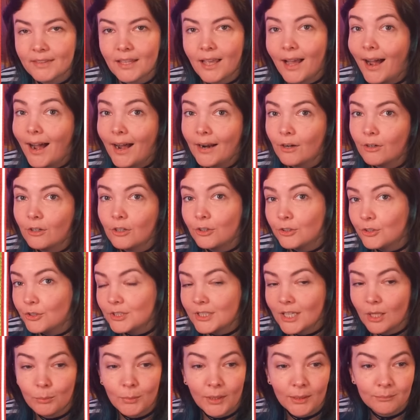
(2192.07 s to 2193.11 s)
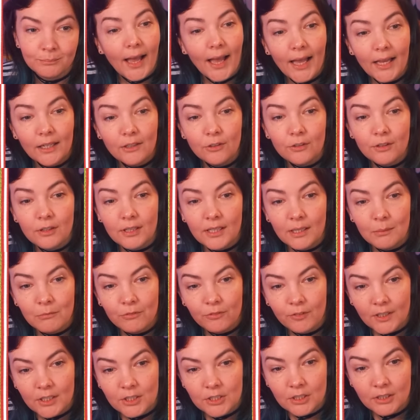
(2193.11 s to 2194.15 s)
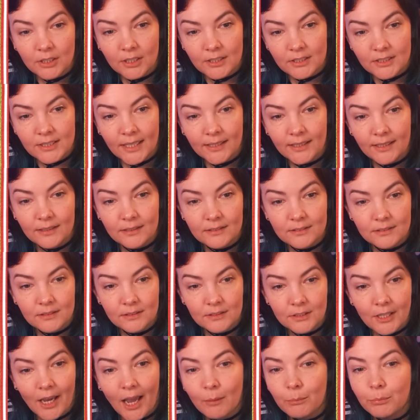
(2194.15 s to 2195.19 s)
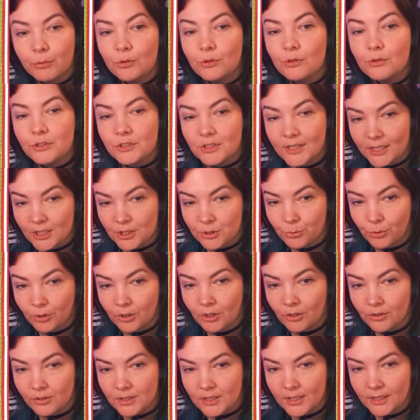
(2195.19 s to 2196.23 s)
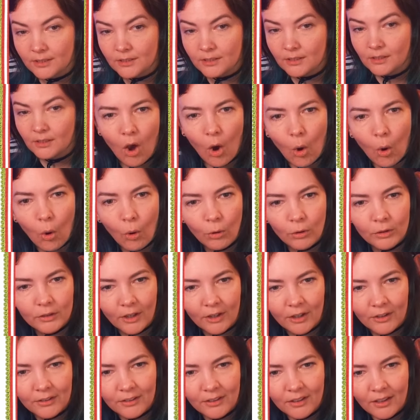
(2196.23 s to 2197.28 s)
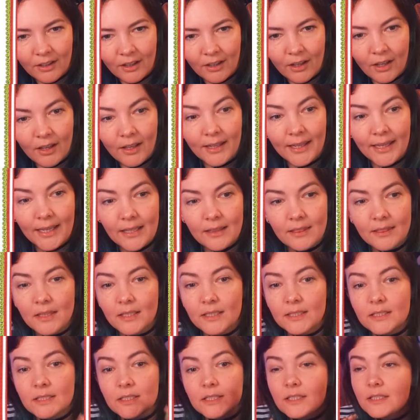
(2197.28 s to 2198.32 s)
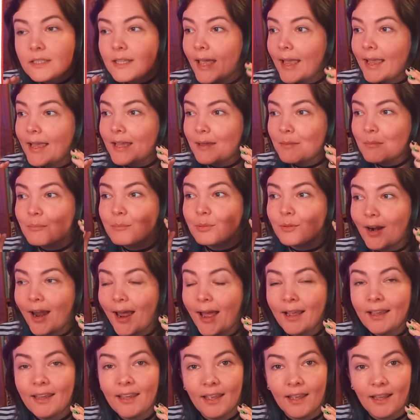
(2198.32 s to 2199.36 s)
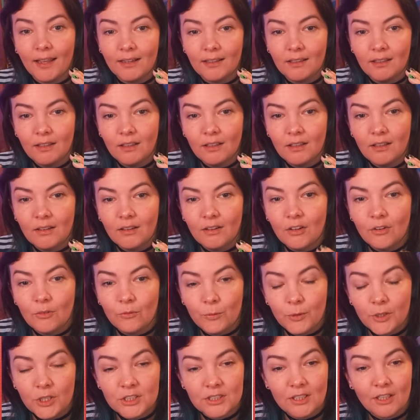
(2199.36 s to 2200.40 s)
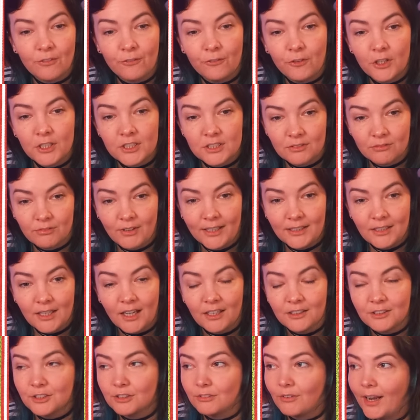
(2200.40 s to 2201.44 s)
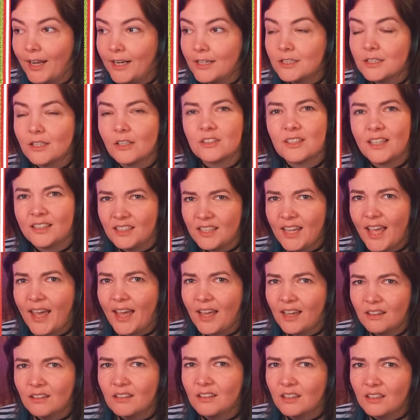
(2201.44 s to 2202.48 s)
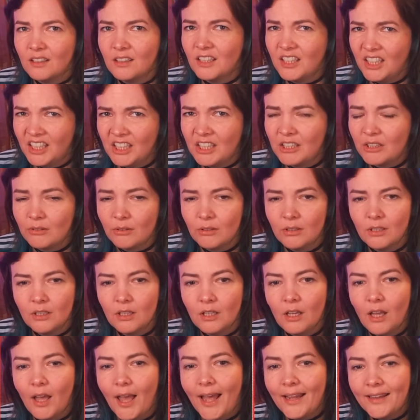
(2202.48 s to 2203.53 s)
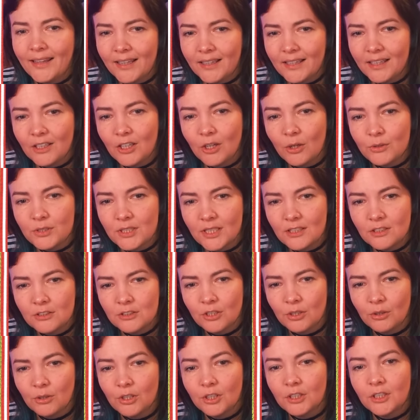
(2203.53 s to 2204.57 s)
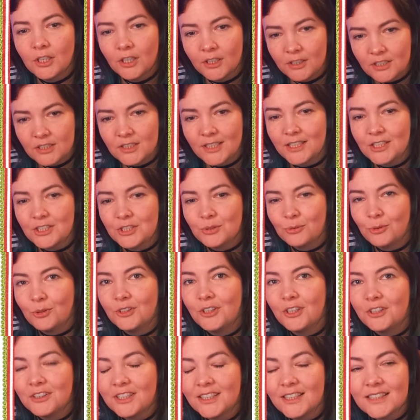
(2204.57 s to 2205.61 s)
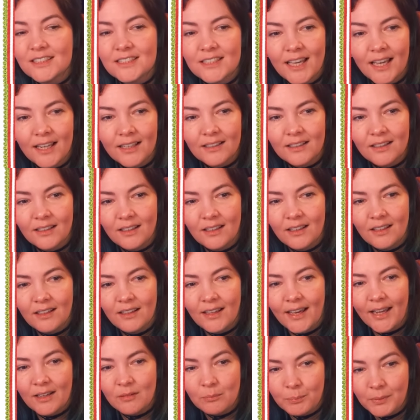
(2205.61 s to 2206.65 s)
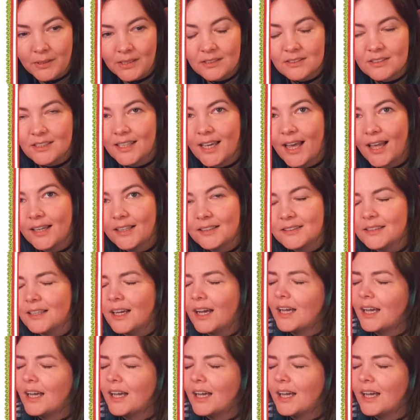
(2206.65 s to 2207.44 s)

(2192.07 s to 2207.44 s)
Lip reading: I don't know, you tell me. Adult theme fiction containing taboo sexual content. Hold on, in the same bracket, because I first read underage and I was like, yeah, ew, and then it goes into consensual non-consent and bestiality.